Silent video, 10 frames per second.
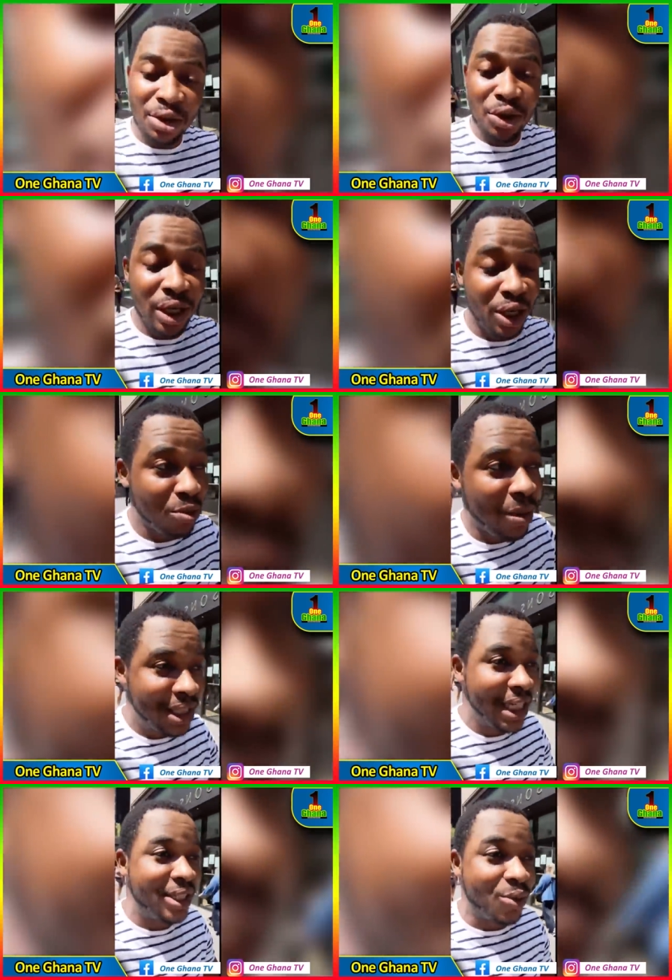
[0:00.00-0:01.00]
no so na so ma
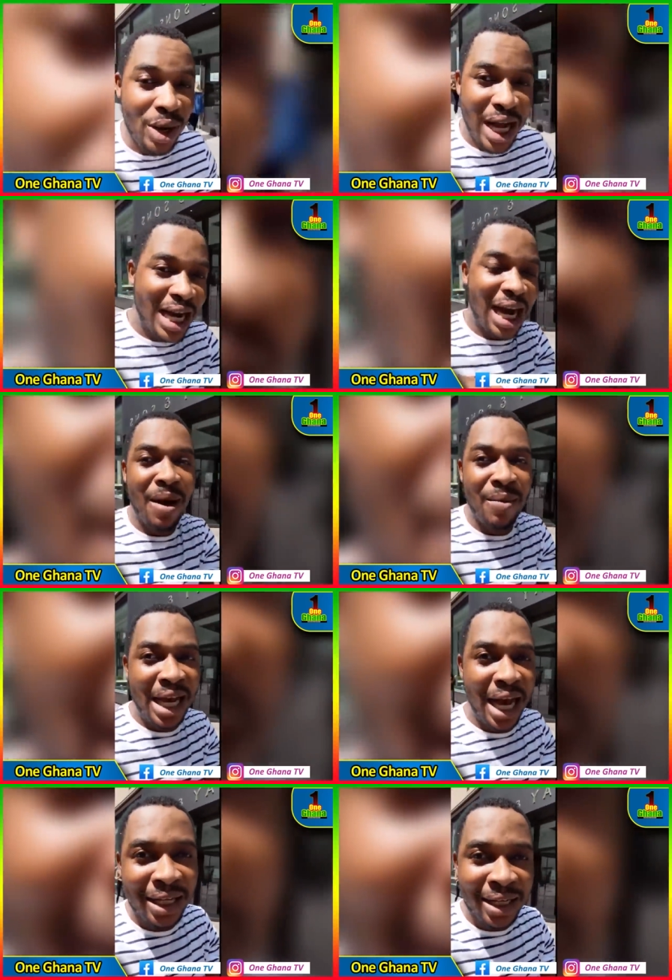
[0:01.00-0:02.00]
say ti ho kakra ma me
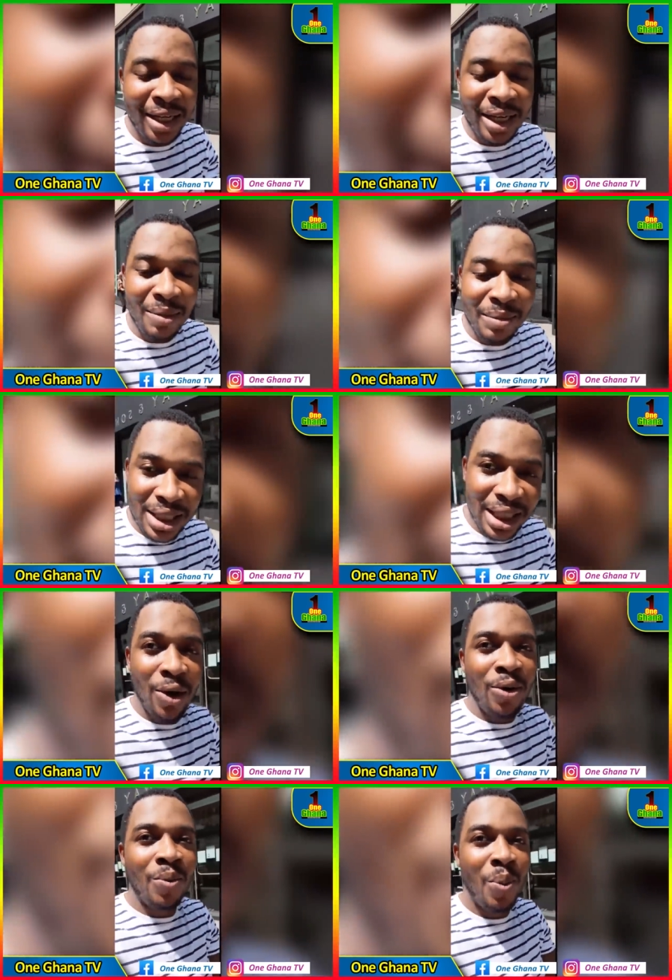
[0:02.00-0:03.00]
a mesrel